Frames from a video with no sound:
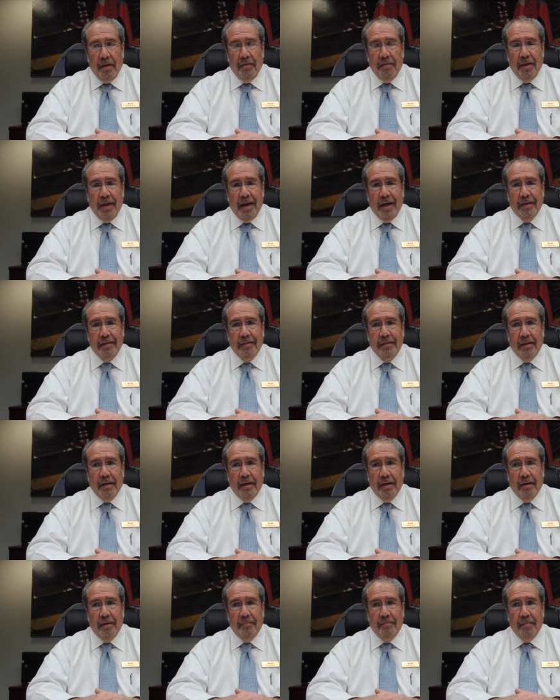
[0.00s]
that
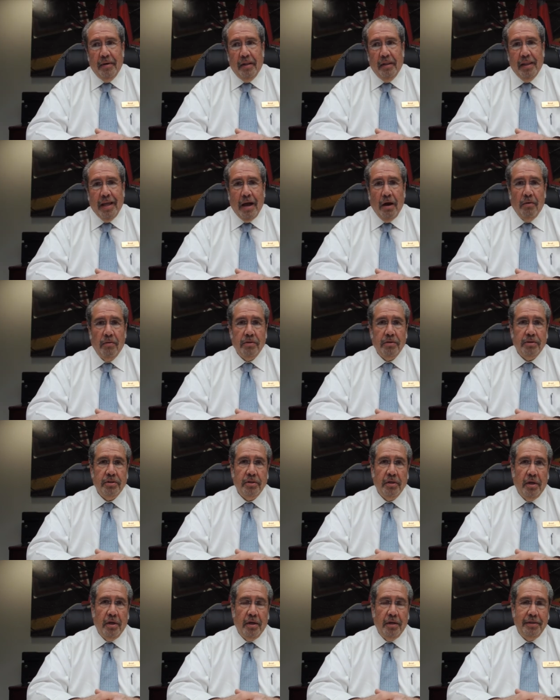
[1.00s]
allows
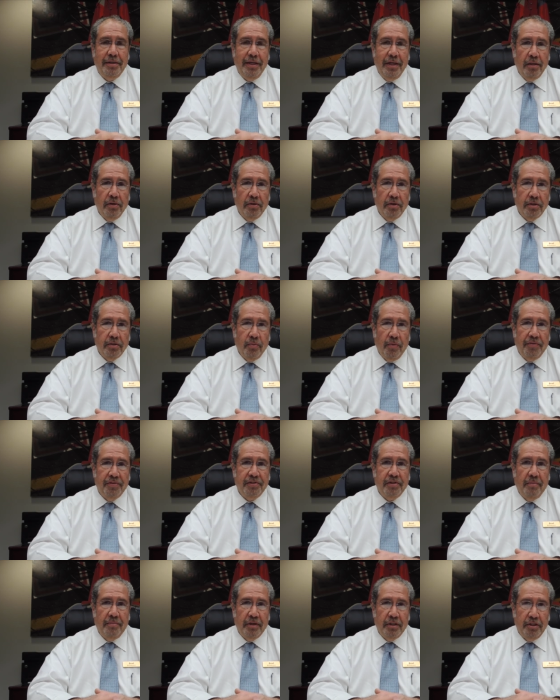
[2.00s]
dealers with
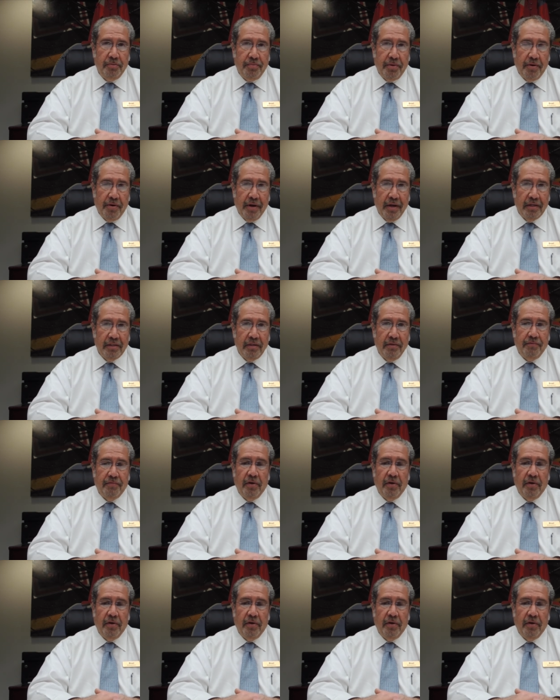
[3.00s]
some experience and